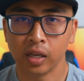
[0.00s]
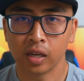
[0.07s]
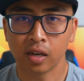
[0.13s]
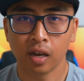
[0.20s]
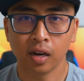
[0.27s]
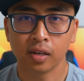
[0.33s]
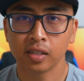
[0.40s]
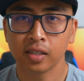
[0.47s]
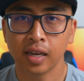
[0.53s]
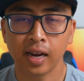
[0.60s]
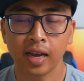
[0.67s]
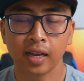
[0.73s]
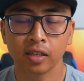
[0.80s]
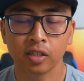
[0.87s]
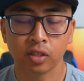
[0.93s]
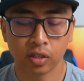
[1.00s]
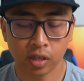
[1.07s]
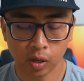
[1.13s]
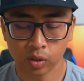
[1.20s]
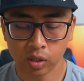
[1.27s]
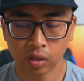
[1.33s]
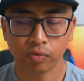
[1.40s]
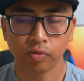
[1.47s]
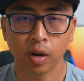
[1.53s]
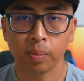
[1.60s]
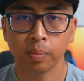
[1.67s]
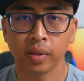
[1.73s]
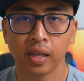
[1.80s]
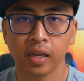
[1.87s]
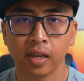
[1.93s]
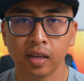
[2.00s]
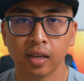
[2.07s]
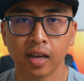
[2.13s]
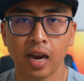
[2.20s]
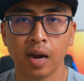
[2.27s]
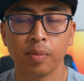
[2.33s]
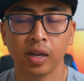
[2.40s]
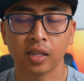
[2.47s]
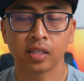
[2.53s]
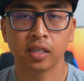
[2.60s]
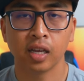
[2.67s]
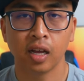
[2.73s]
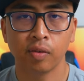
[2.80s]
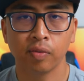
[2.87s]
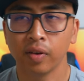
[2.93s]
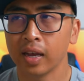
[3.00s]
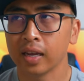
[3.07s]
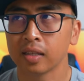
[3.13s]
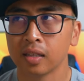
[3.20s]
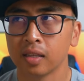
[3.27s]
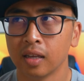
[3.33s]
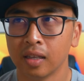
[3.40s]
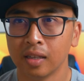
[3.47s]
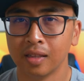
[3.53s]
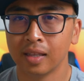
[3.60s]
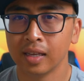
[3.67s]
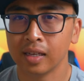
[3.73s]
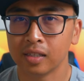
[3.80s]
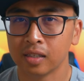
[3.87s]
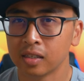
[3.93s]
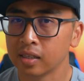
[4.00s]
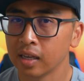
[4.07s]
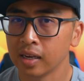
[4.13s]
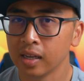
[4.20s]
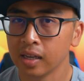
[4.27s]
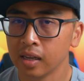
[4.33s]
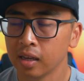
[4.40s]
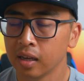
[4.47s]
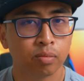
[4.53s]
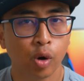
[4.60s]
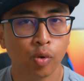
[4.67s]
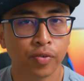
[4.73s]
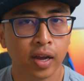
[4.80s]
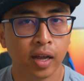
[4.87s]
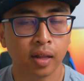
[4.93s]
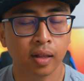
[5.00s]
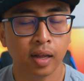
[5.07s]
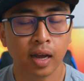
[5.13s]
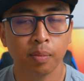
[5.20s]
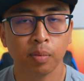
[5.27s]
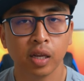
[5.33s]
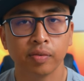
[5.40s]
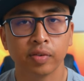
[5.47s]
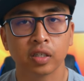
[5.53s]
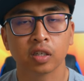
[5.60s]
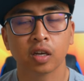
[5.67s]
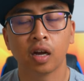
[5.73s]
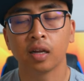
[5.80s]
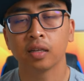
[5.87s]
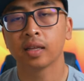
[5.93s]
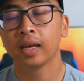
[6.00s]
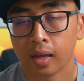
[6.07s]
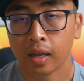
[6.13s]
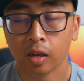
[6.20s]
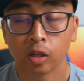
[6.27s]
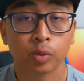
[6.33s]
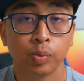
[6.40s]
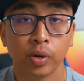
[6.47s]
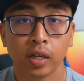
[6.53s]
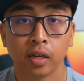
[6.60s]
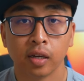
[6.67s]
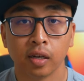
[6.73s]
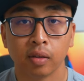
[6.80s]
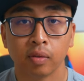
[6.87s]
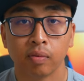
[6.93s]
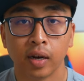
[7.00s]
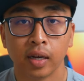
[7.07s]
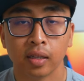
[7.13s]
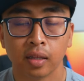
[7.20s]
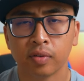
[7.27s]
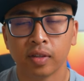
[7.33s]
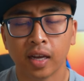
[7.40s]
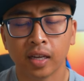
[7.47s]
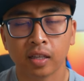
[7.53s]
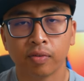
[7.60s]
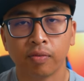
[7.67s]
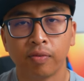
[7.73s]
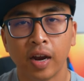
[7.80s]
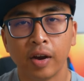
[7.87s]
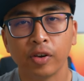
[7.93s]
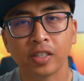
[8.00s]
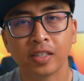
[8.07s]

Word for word: colors that I chosen from the camera itself, like the Cine profile, I believe it's called. It looks pretty good, right? Not very